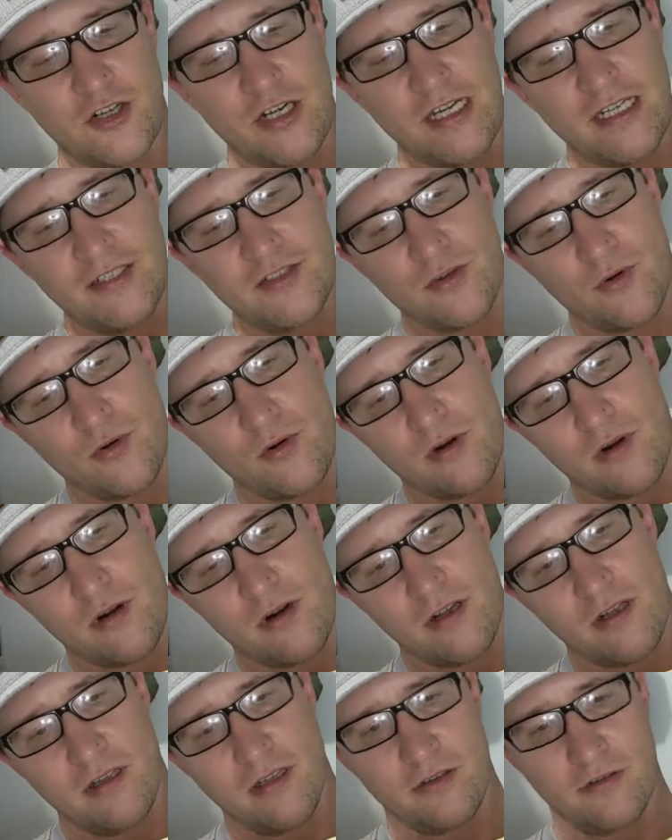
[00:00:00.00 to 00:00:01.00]
greet,
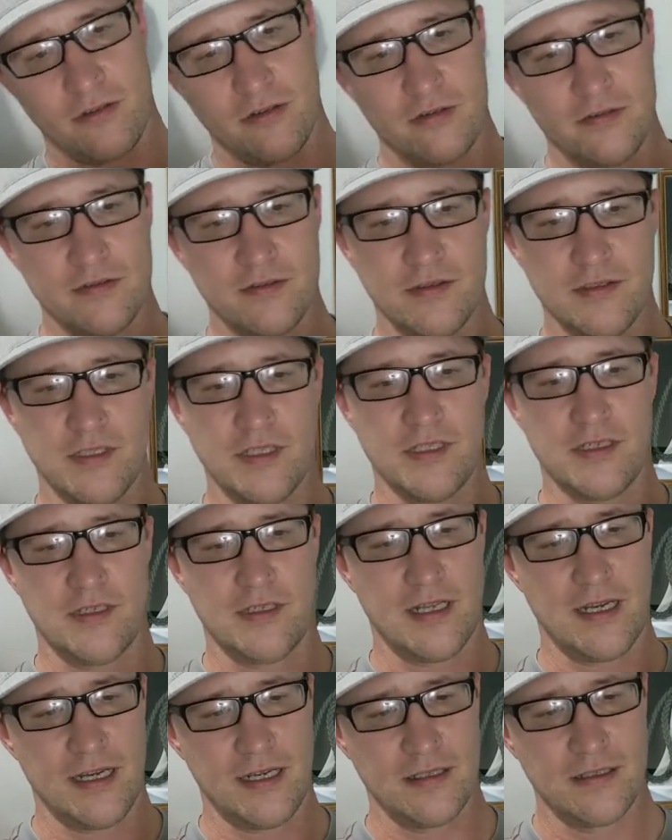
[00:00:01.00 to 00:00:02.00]
or a little
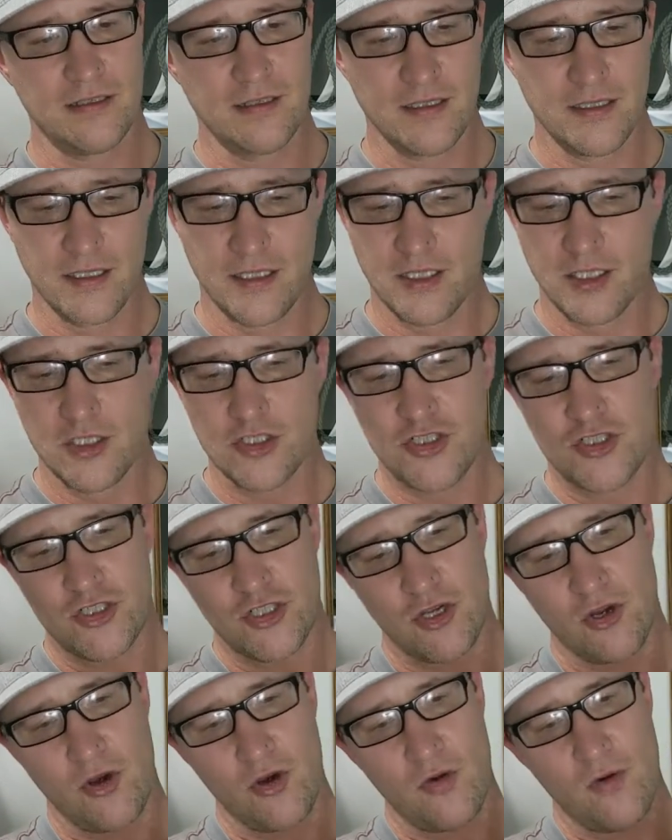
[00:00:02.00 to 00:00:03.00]

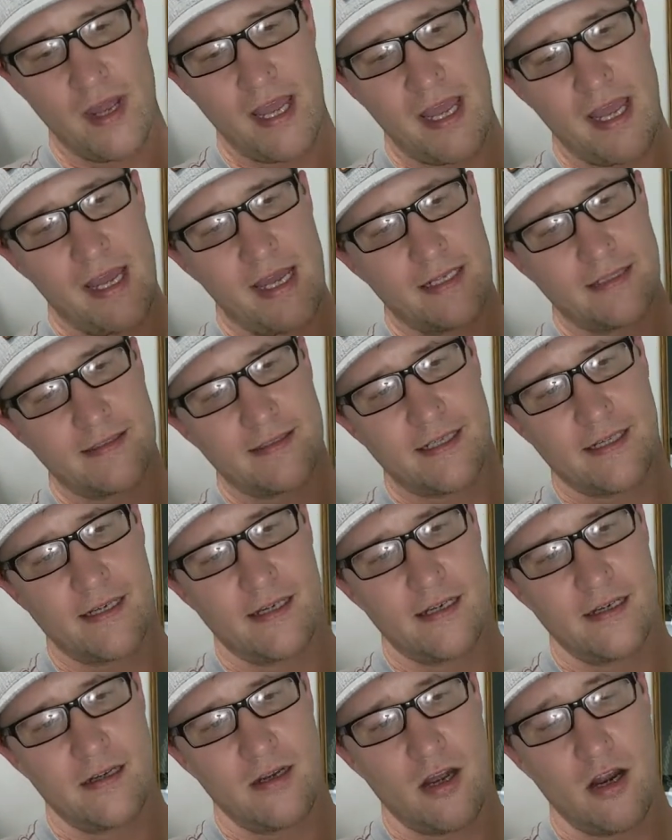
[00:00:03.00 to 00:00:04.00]
show at
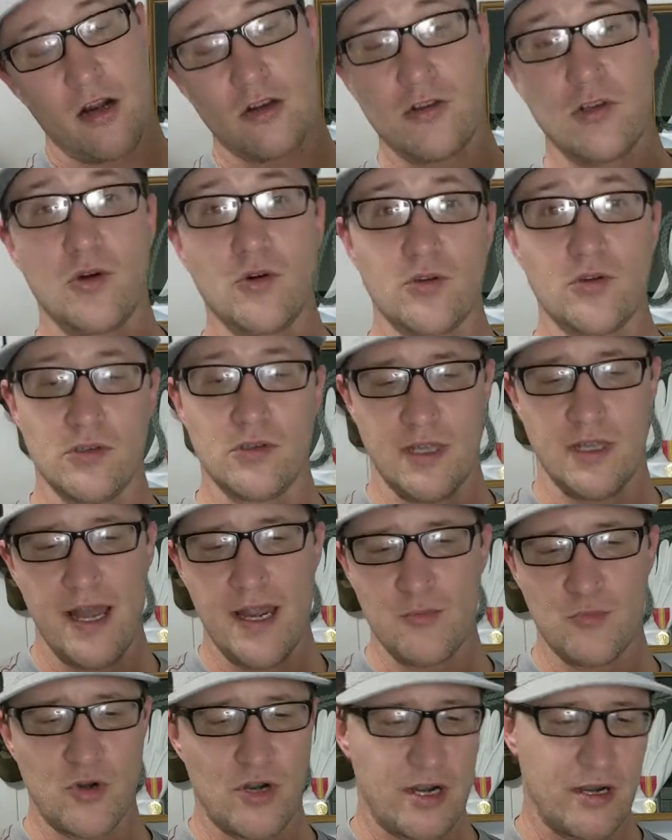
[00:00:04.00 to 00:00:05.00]
our local
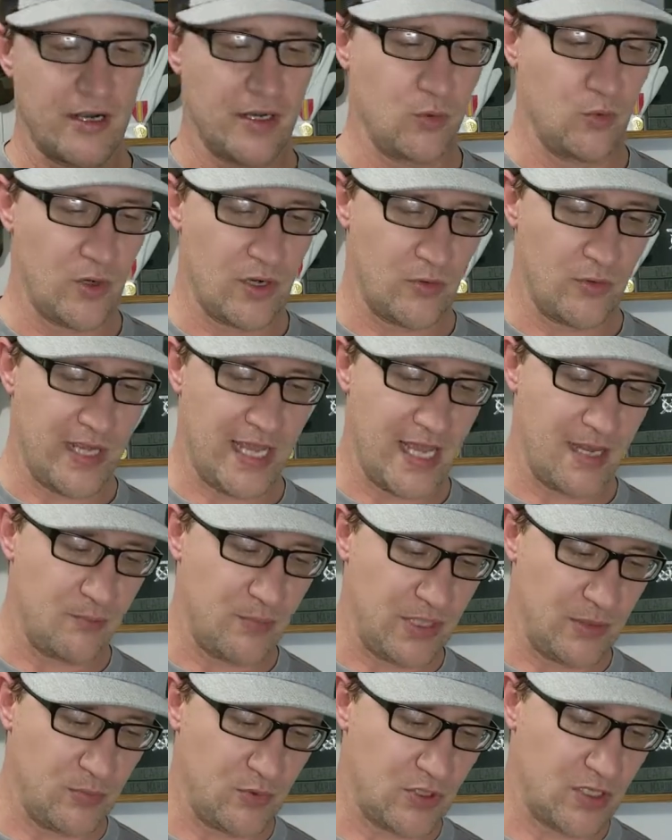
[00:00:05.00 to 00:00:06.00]
library where we
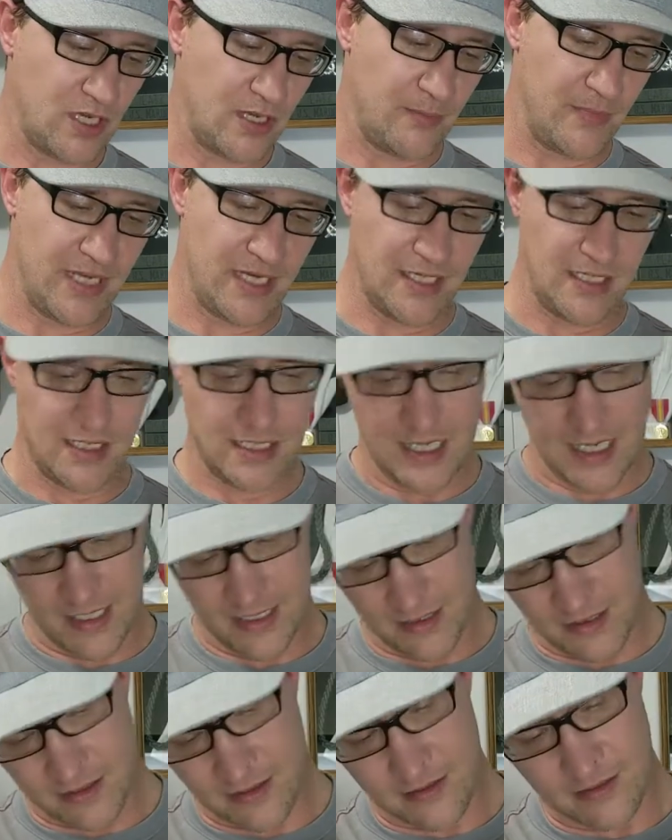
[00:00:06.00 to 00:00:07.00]
had people come in, and
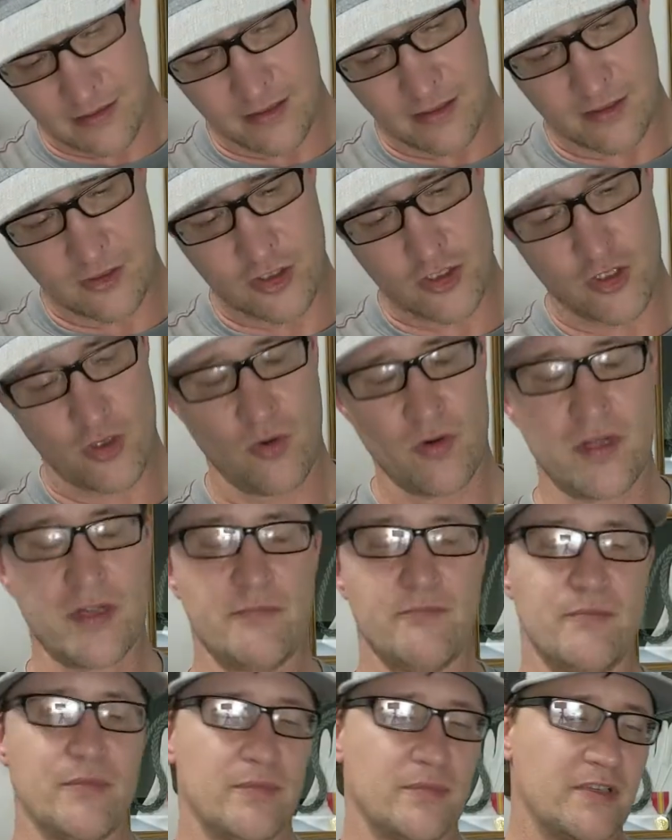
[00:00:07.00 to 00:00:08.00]
I showed
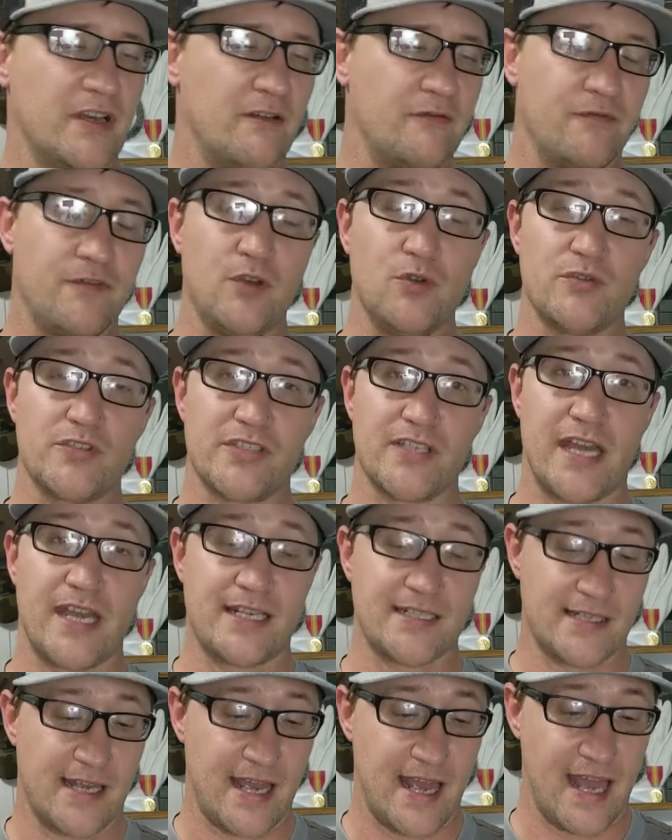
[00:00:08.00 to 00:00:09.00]
him a few
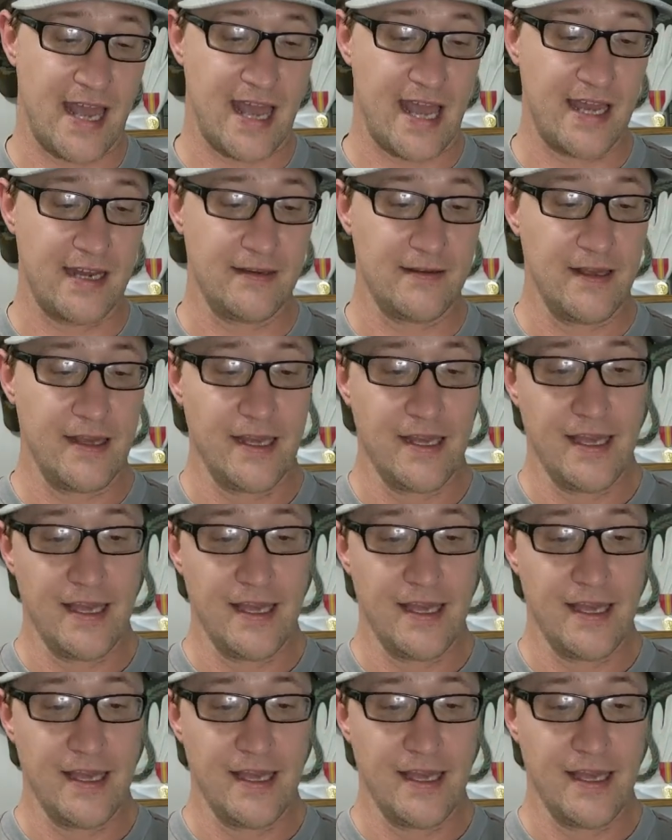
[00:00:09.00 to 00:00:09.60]
snakes I had,